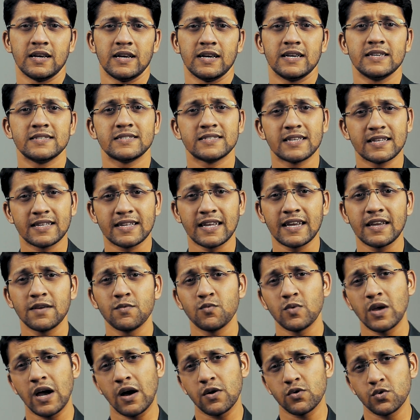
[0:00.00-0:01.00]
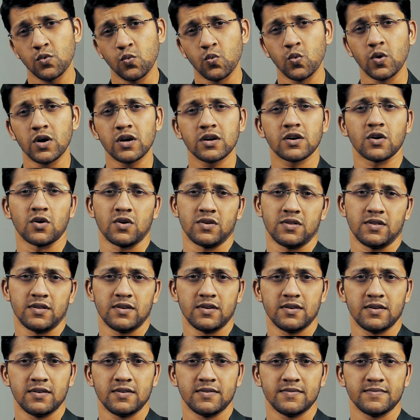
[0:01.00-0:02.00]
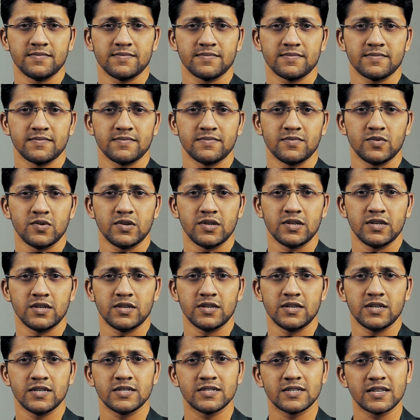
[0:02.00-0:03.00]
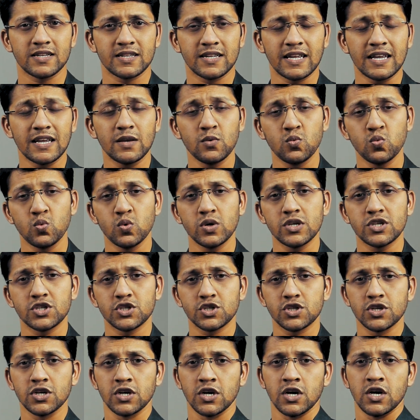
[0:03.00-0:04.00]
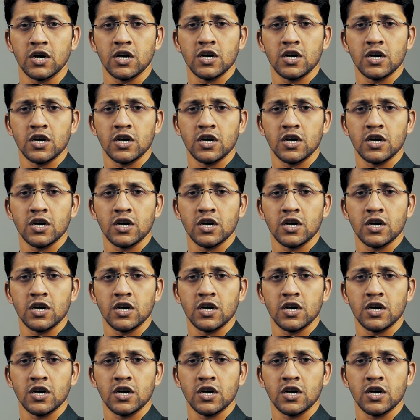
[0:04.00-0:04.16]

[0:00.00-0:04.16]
is the thing we have to work on, is the thing which